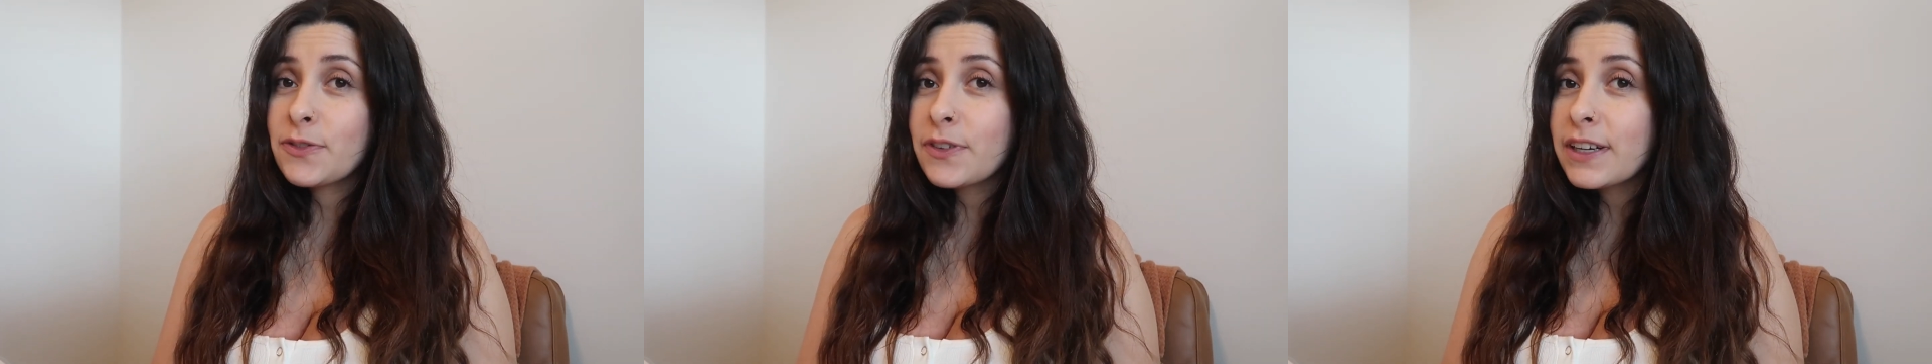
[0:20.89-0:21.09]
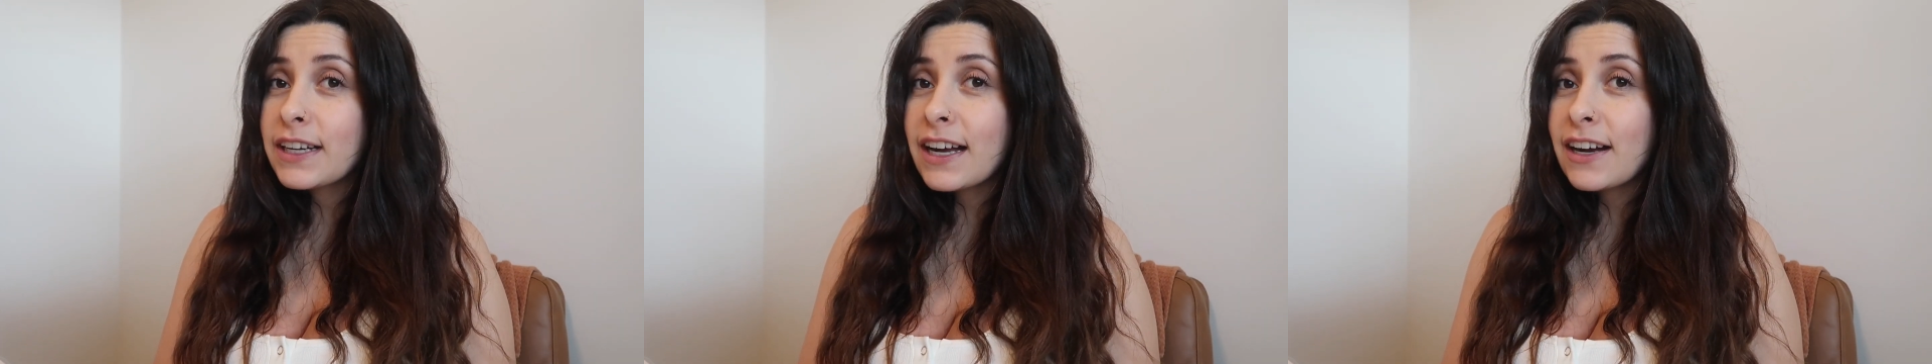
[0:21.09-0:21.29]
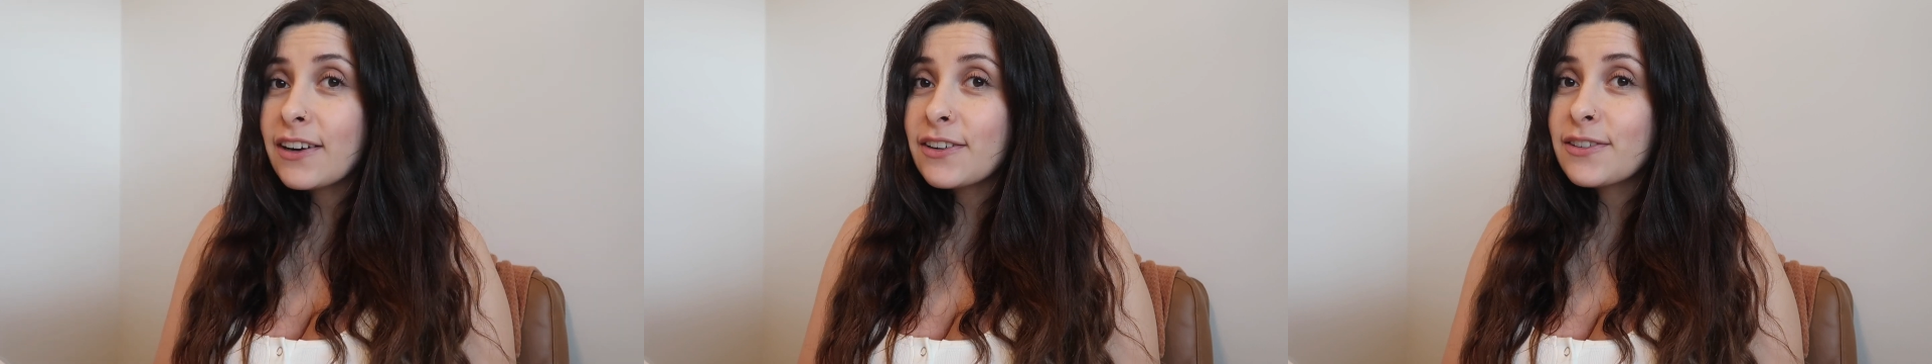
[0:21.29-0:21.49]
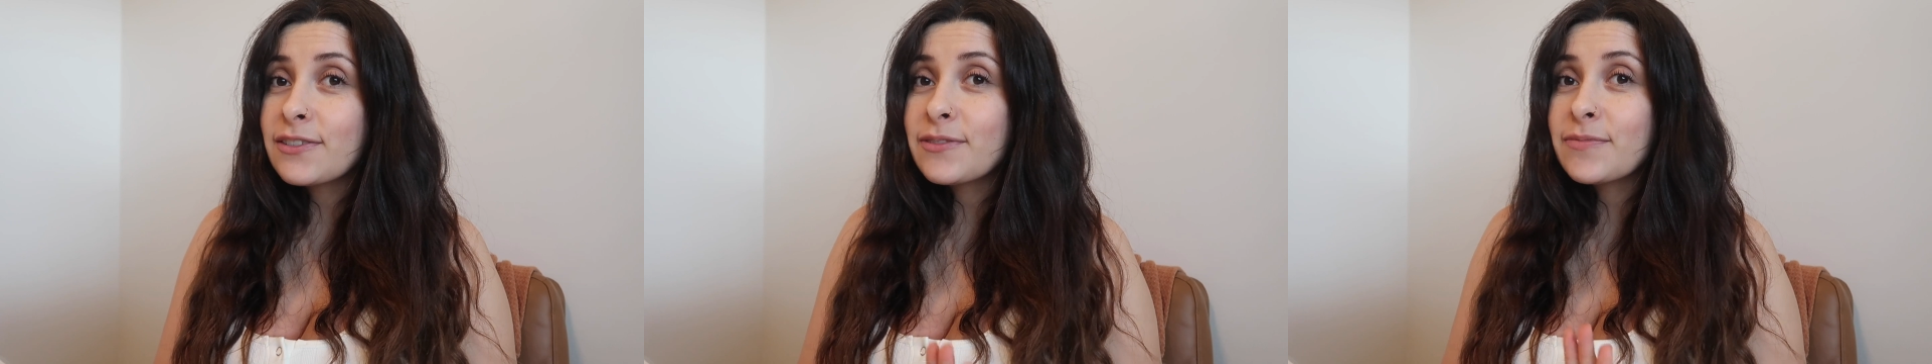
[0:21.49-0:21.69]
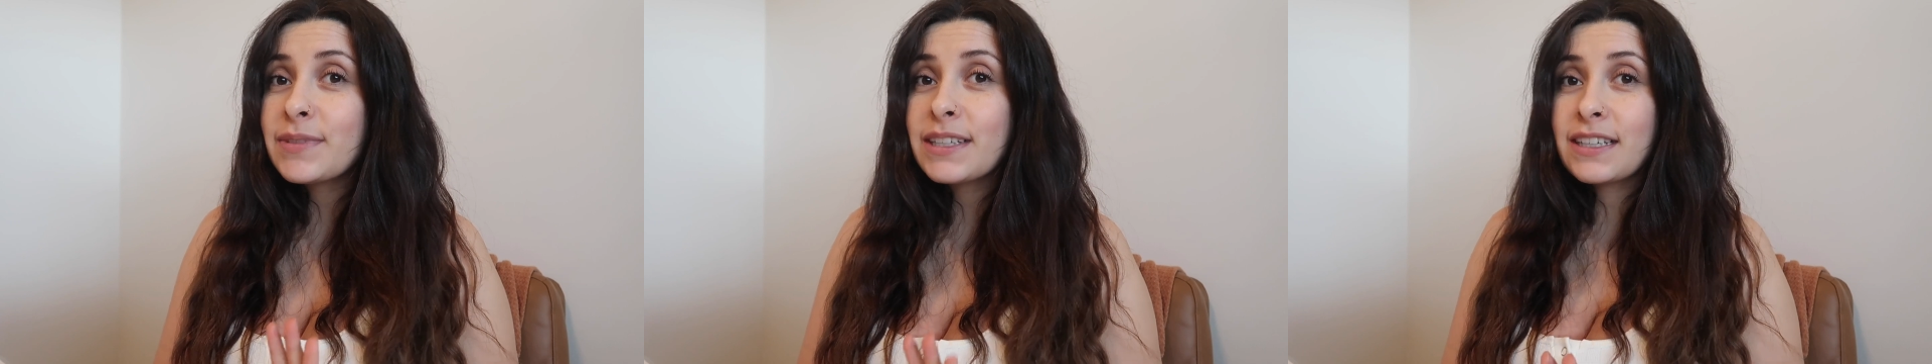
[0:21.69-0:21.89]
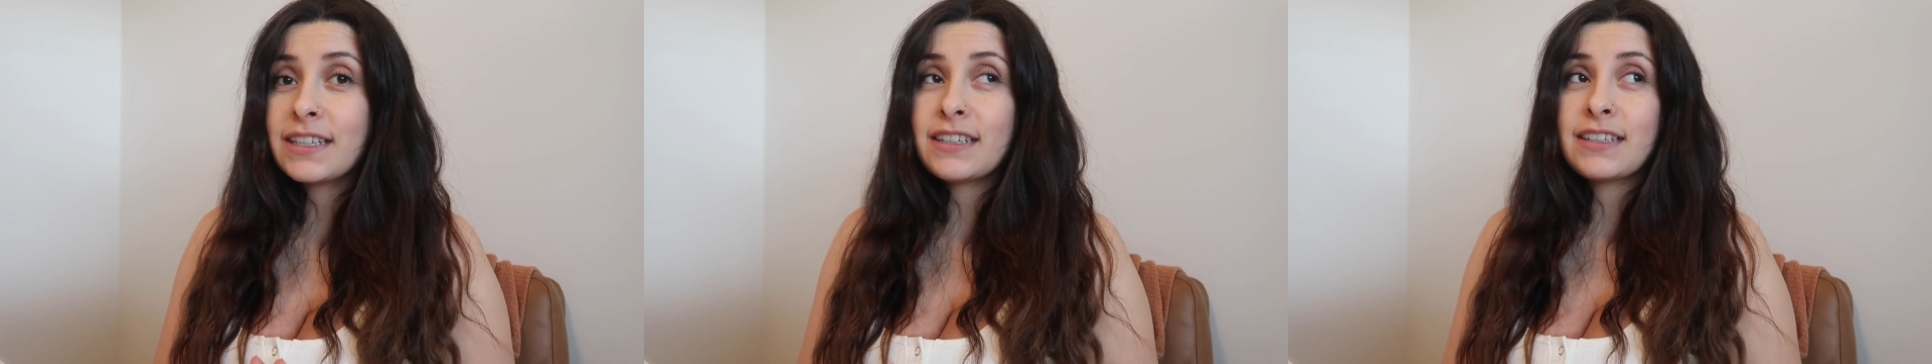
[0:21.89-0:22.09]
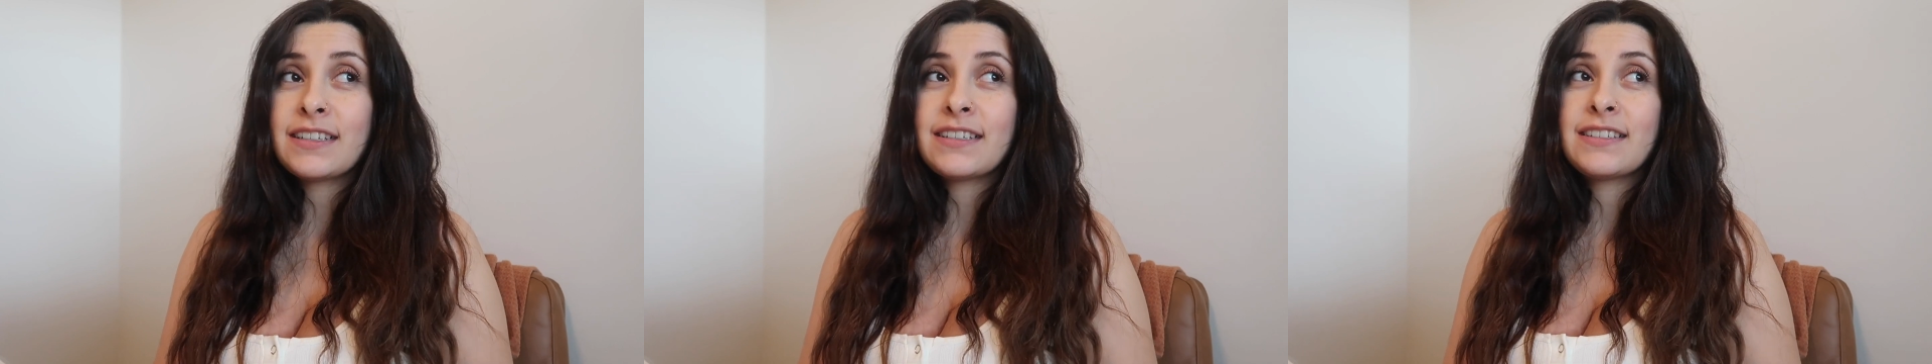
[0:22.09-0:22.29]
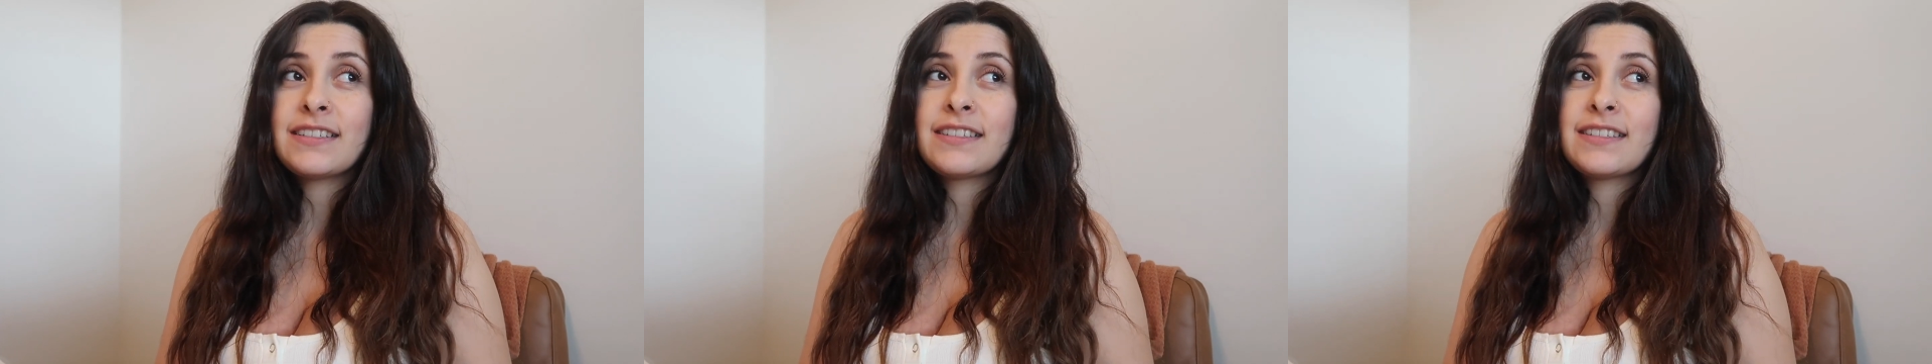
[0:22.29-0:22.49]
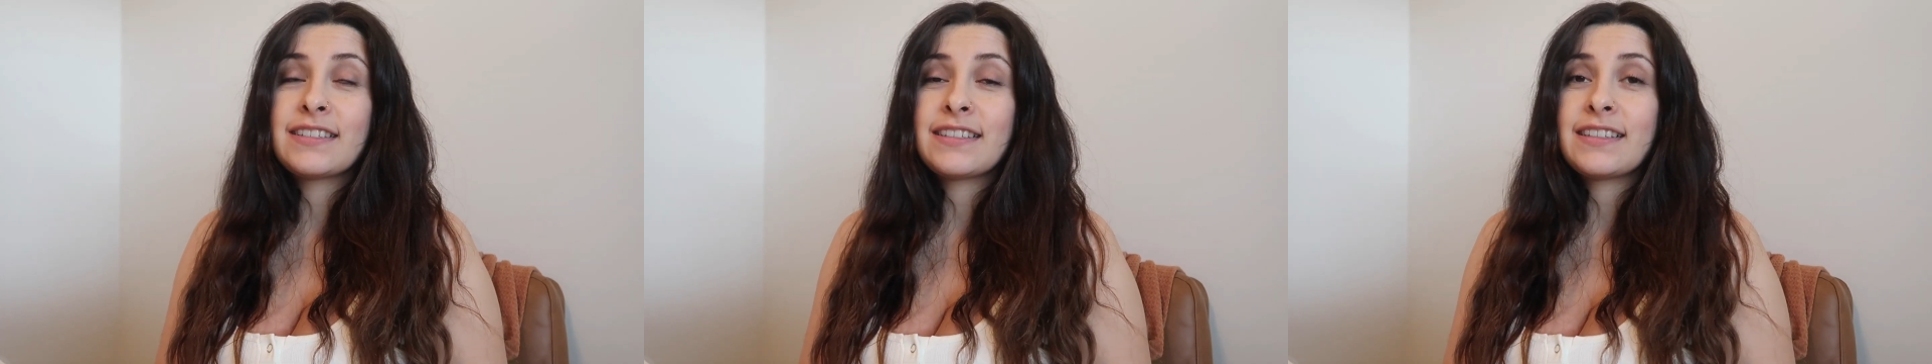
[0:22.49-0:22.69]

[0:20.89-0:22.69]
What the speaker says: freak out because